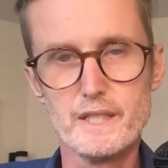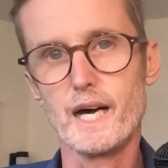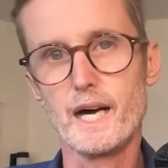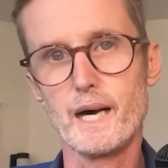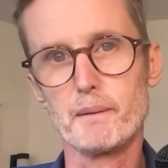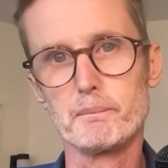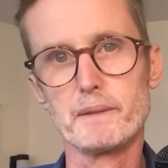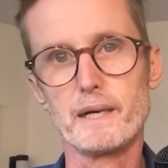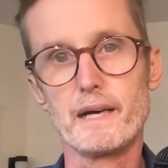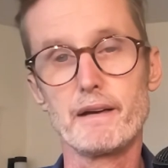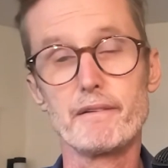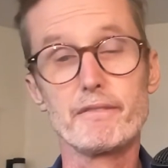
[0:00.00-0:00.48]

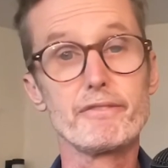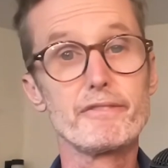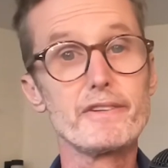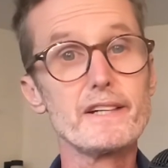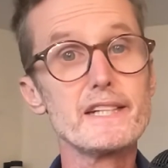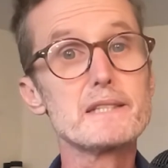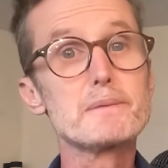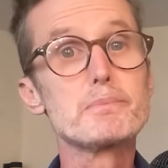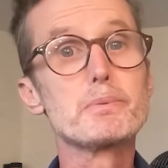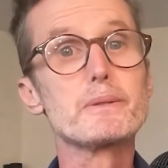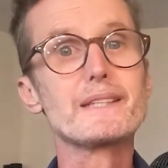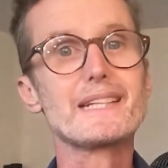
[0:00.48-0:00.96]
And
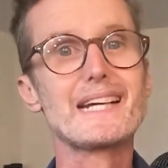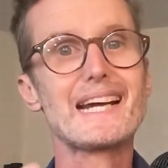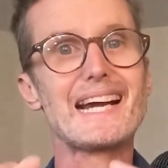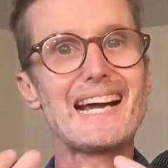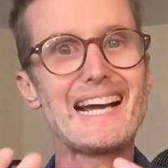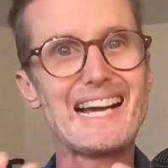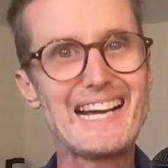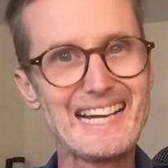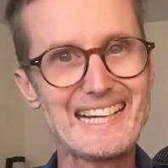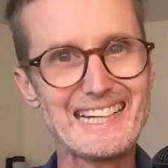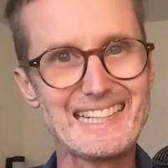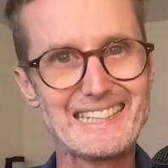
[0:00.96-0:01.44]
Facebook
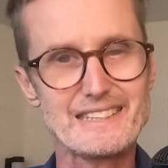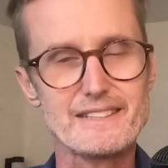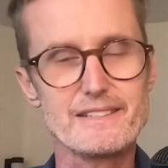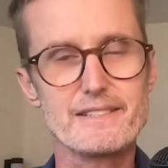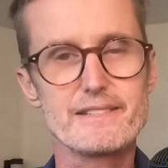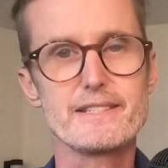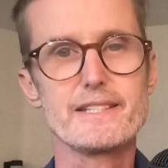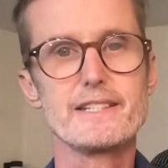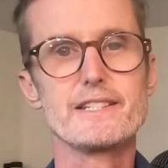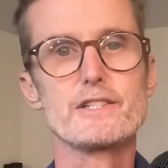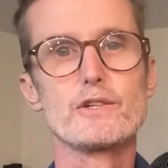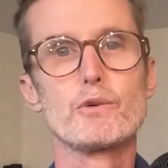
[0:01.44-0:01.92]

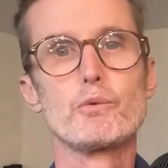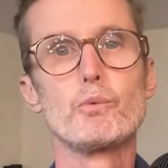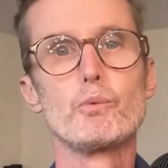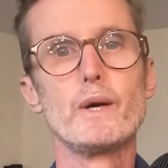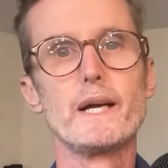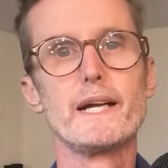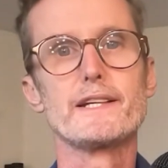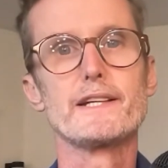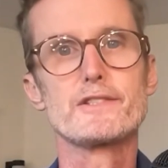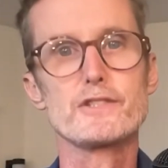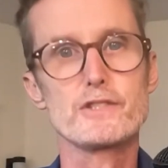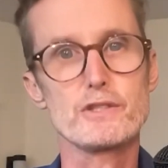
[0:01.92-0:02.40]
ads is a
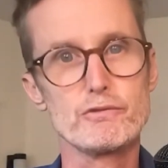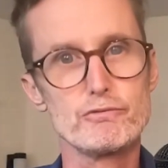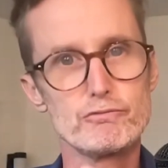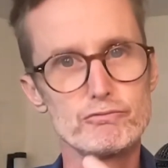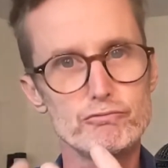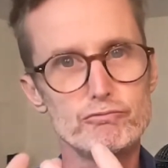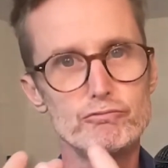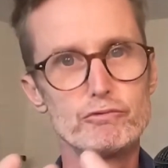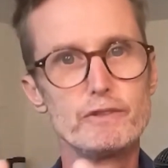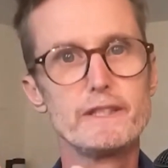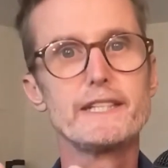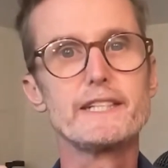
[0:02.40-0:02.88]
way to
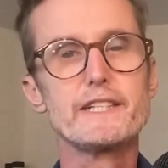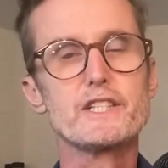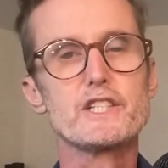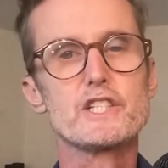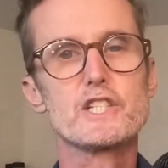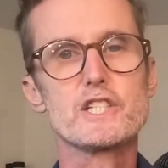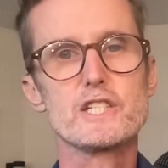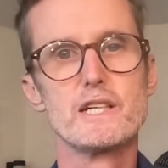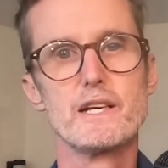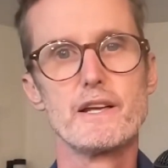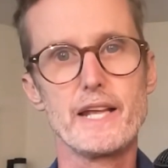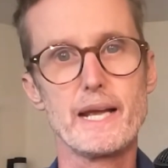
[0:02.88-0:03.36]

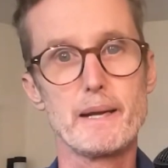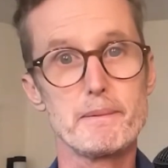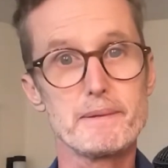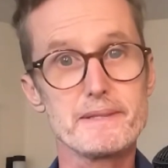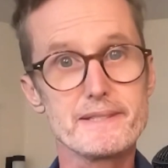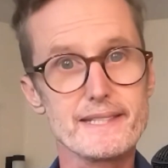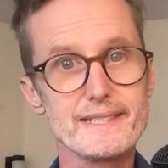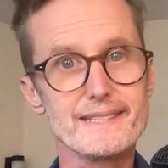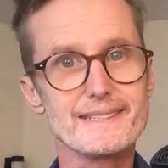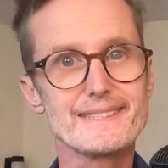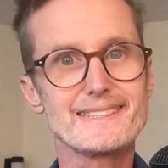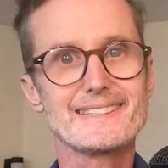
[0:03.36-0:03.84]
reach them.
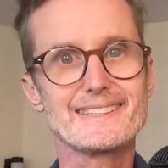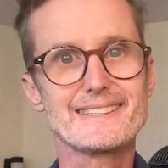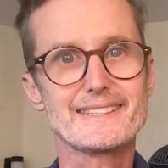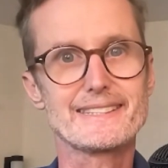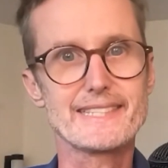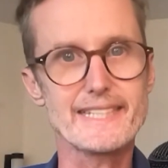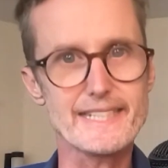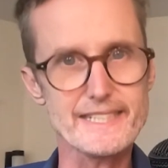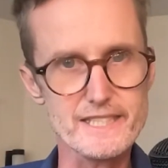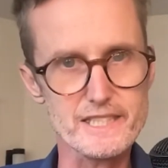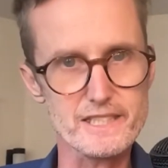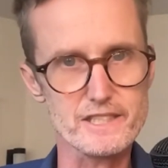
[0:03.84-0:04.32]
It's a
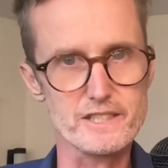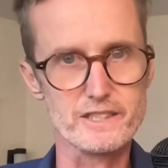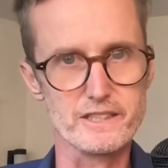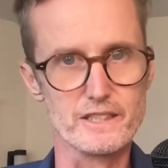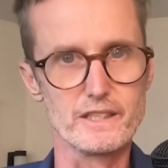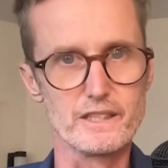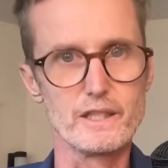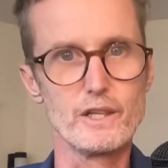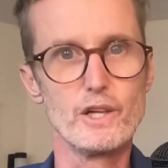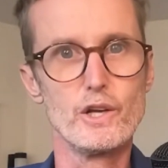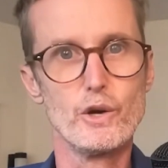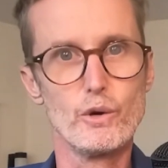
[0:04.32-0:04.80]

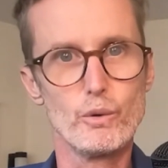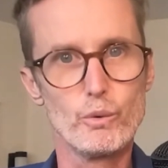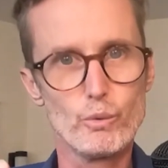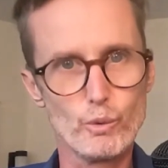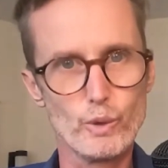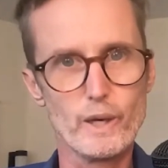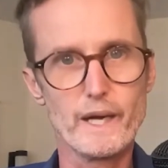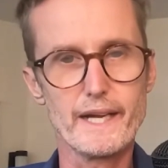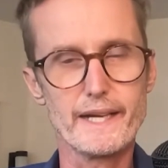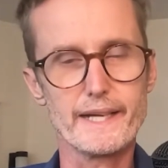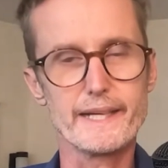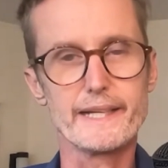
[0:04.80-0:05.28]
digital
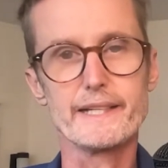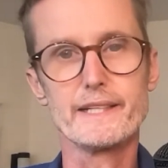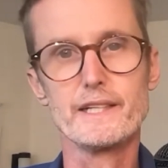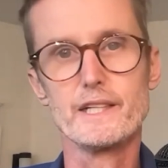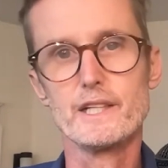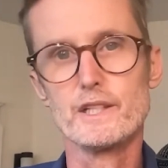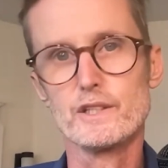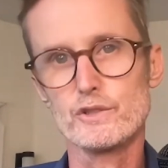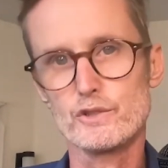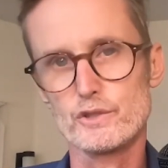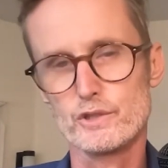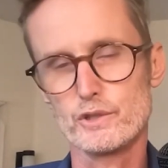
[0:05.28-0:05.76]
way
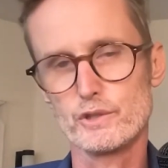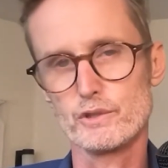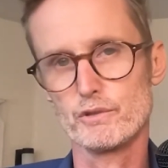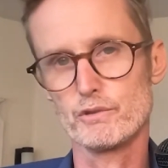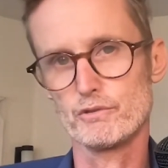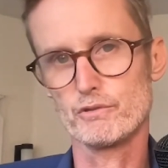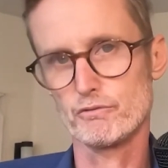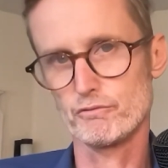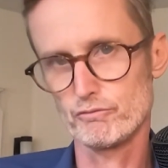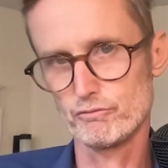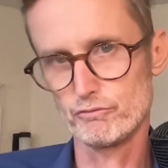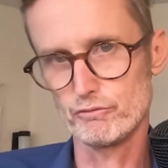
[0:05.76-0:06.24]
to
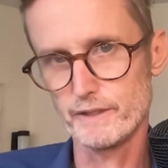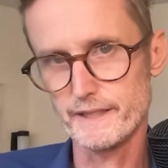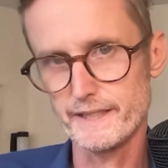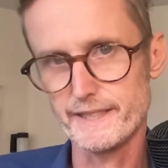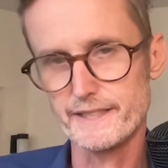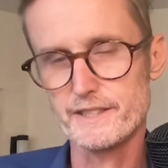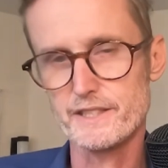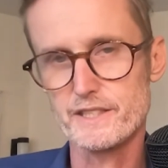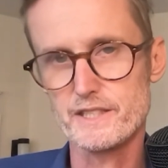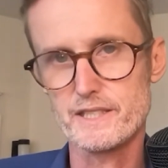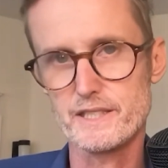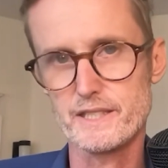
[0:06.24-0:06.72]

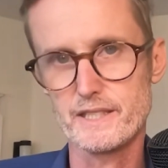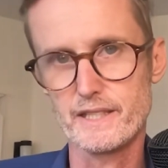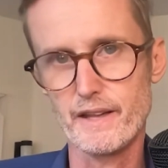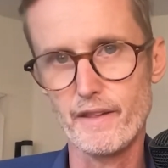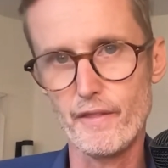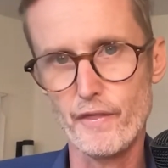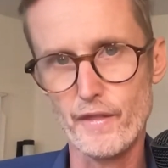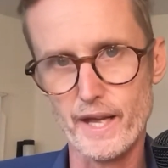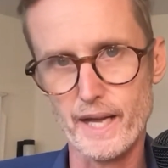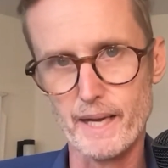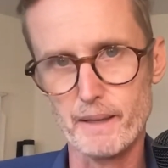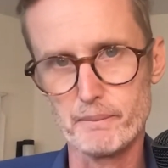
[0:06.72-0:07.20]
reach
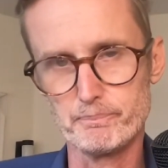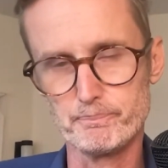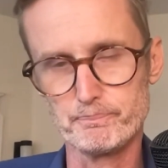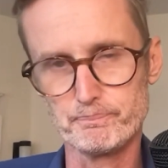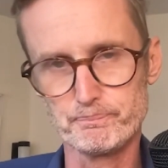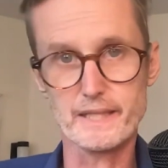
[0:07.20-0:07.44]
them.